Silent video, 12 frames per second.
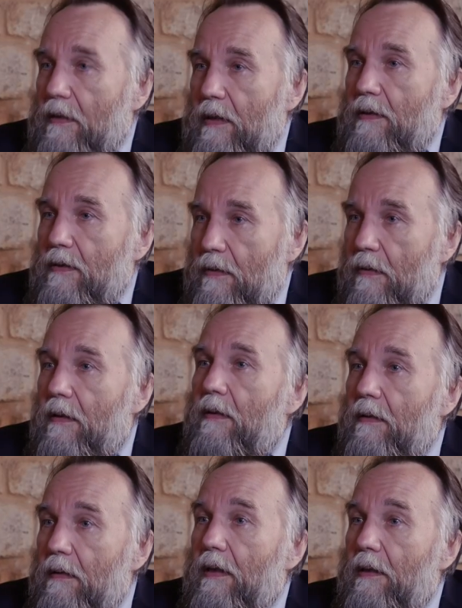that is
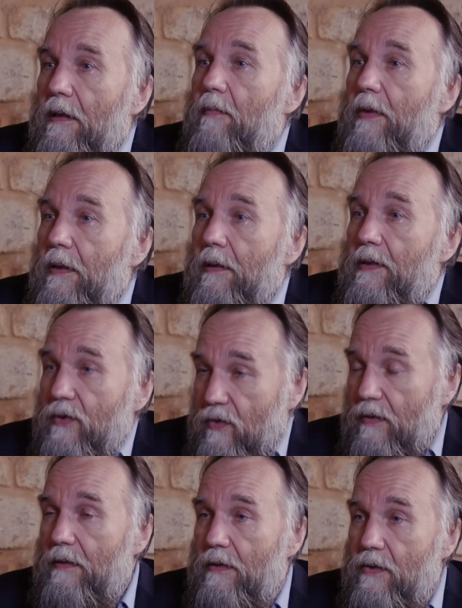going on in the Middle East,
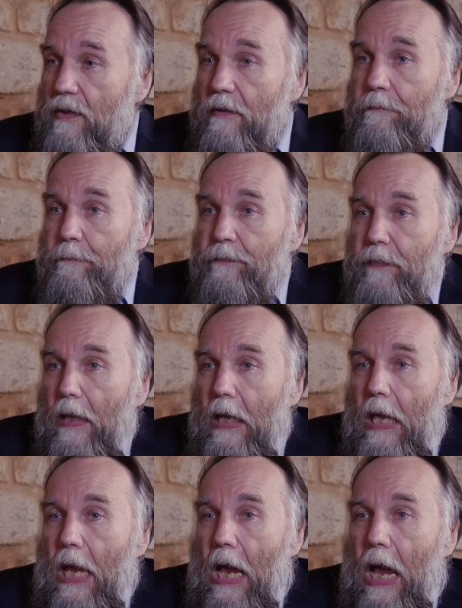tragedy.
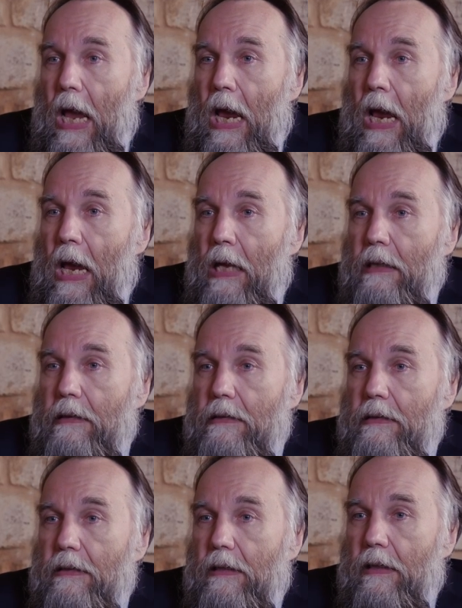
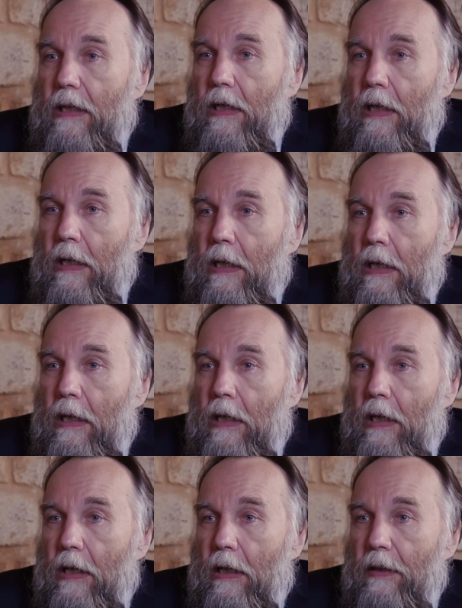And
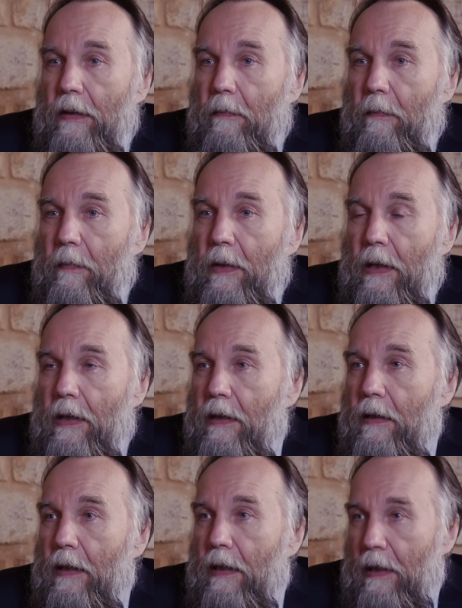the
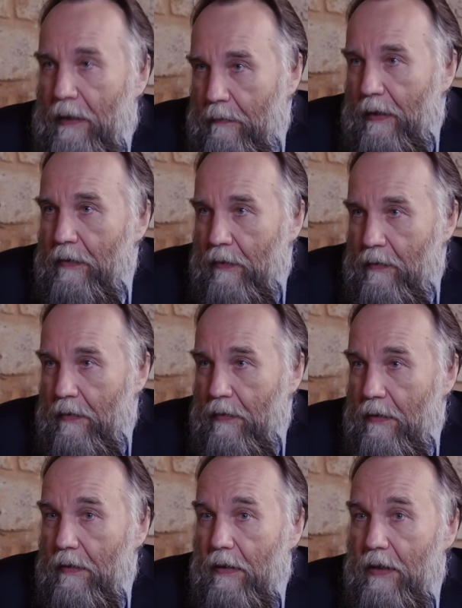
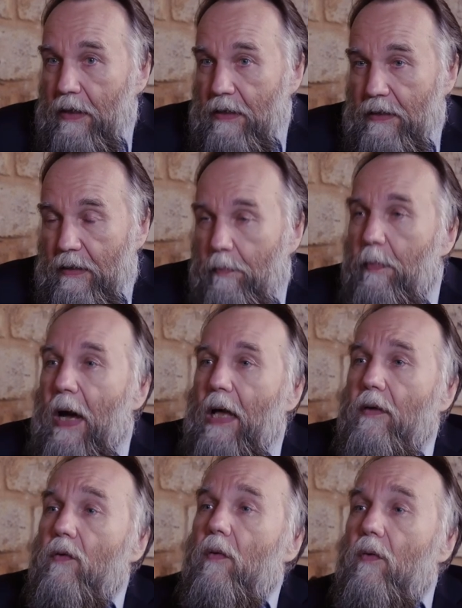Lebanon is the
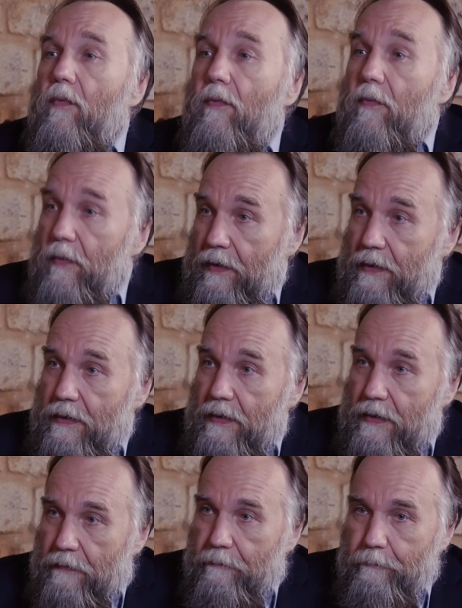part of
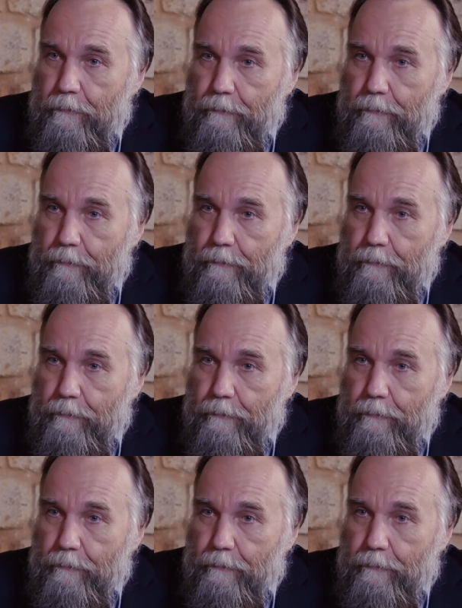this